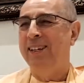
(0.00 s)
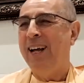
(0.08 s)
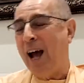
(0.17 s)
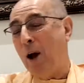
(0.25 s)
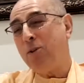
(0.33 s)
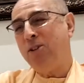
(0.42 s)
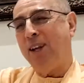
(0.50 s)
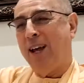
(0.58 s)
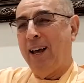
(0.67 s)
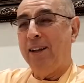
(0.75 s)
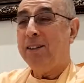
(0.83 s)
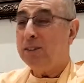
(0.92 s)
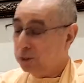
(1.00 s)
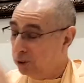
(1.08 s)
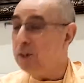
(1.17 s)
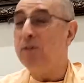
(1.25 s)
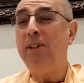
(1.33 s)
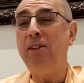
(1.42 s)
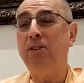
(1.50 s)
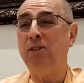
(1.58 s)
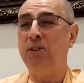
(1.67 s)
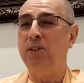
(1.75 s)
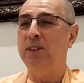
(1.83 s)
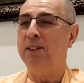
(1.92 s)
outside,
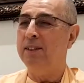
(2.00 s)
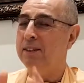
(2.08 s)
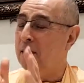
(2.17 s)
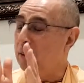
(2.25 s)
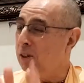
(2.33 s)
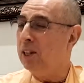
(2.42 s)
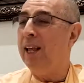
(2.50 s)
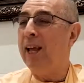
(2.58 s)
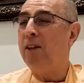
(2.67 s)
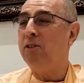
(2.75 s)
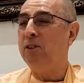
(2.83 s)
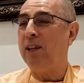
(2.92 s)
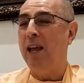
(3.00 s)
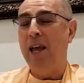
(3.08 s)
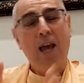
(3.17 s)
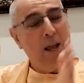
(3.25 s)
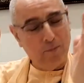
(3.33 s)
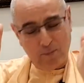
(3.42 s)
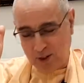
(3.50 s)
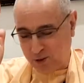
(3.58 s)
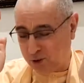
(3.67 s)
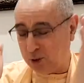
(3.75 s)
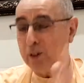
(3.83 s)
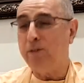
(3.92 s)
servants nonetheless, and
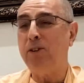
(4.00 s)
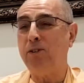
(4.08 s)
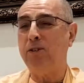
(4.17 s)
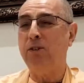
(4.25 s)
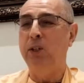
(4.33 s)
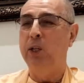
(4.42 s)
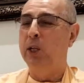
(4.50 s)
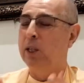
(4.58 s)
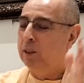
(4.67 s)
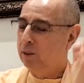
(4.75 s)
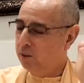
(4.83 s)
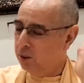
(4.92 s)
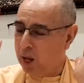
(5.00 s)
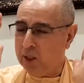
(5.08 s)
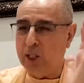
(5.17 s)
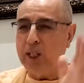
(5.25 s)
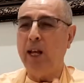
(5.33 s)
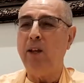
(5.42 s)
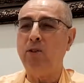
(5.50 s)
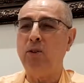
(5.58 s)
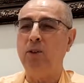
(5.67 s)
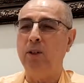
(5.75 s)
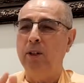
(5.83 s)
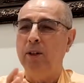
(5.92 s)
service
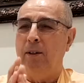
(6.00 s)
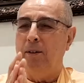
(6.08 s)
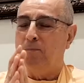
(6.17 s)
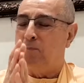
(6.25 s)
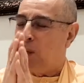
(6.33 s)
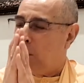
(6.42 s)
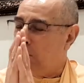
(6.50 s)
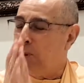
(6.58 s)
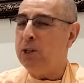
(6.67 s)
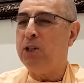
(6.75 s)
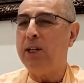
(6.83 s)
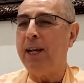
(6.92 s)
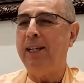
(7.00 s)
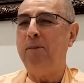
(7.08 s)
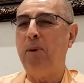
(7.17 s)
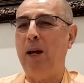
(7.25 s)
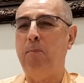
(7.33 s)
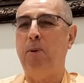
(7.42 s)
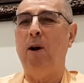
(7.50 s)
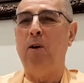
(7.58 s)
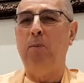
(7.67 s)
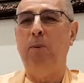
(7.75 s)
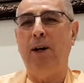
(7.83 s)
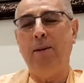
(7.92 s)
nonetheless appreciated by
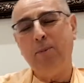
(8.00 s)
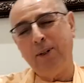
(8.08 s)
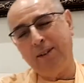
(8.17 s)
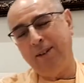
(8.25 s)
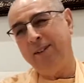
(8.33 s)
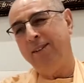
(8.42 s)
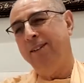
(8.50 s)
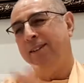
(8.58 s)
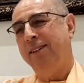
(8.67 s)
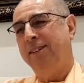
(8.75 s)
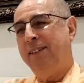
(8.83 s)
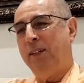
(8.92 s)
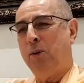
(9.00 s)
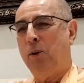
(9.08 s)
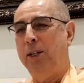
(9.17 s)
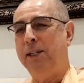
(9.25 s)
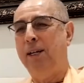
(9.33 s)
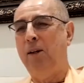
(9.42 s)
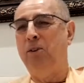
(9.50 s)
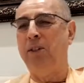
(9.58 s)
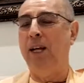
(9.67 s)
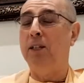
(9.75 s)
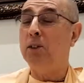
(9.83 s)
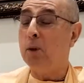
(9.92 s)
Prabhupada, but they were on the
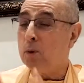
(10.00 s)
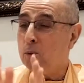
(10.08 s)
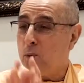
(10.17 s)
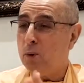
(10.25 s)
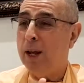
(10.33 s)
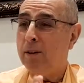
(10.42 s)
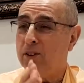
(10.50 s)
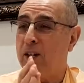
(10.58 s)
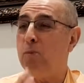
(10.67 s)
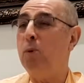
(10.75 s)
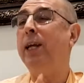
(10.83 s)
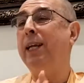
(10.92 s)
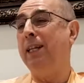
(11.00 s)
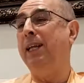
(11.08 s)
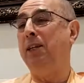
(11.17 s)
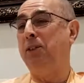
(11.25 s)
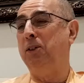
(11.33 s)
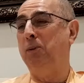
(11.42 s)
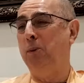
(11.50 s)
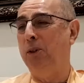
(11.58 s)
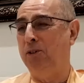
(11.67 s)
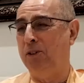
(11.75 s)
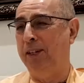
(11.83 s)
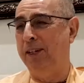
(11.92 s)
outside. So some regulation
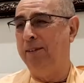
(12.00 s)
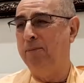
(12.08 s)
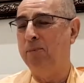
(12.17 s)
was there.